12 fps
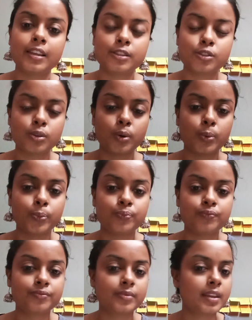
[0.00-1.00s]
So
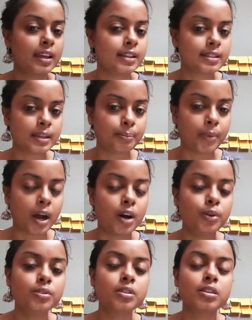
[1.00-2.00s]
it's
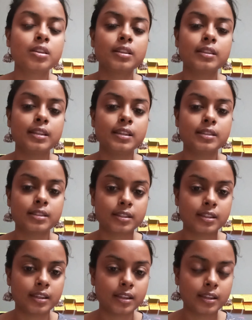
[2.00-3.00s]
about
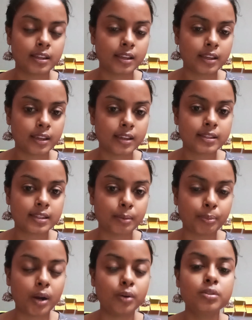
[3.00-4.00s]
this is
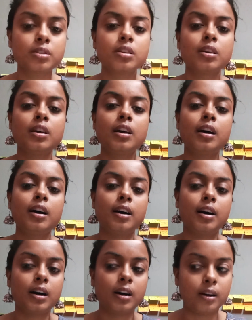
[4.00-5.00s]
about
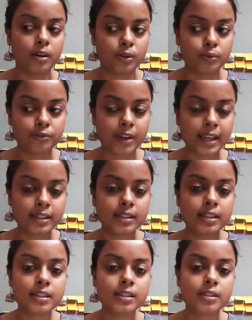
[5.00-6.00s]
a
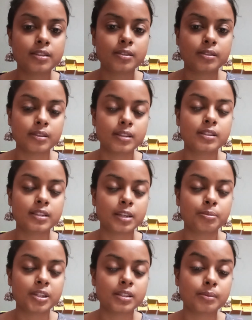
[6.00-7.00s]
fascist. This
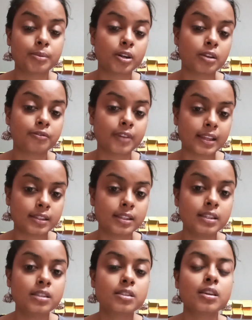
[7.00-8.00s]
statement is about a
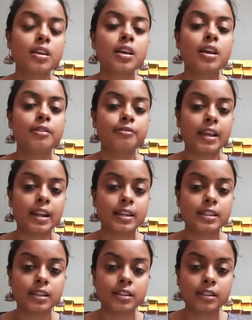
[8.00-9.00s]
fascist
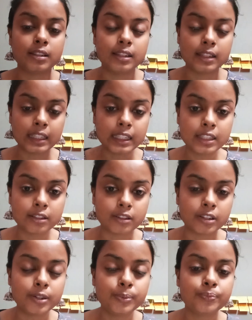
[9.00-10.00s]
fanatical
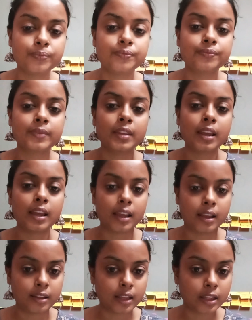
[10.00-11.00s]
leader,
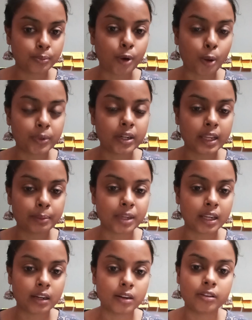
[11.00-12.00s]
and the proper name
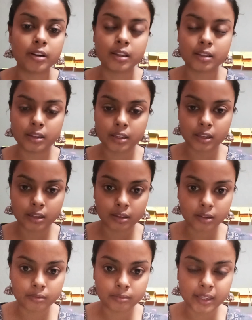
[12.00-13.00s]
Hitler
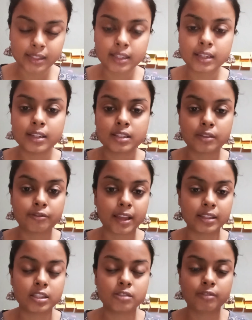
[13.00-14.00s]
designates a
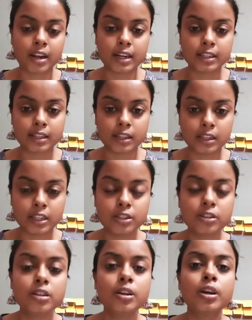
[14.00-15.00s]
fascist fanatical
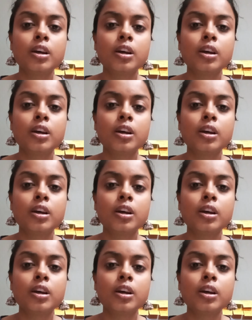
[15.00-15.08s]
leader,